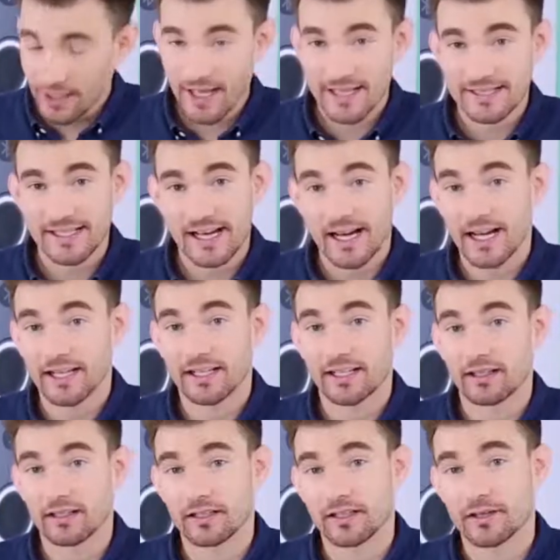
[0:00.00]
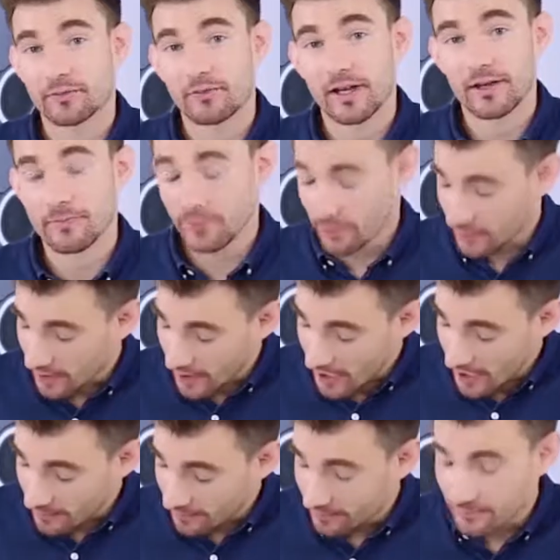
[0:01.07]
The last icon in the
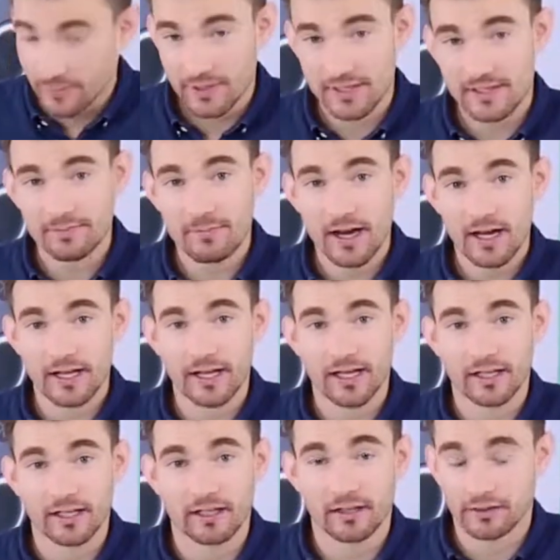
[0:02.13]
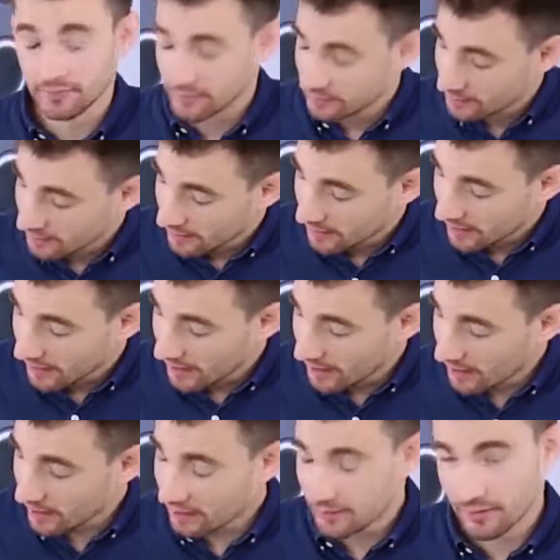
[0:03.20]
Rainpoint app is the My icon.
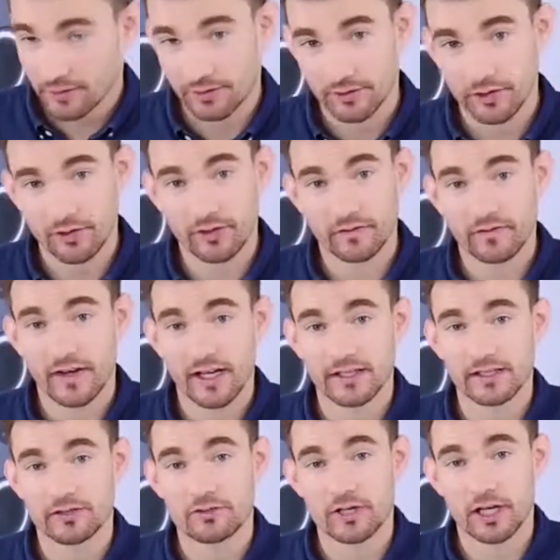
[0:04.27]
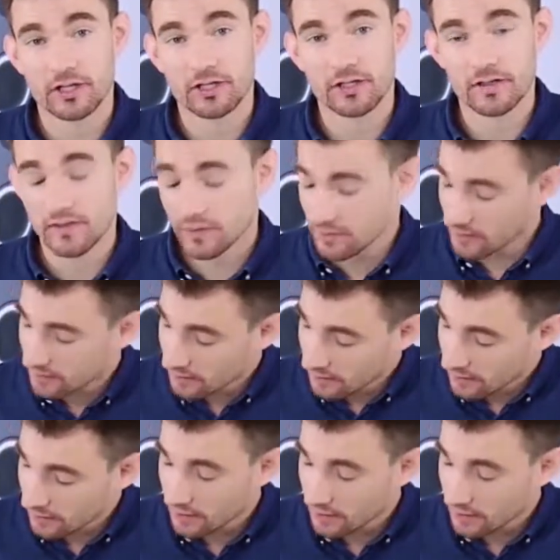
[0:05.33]
Here, you can find instructions,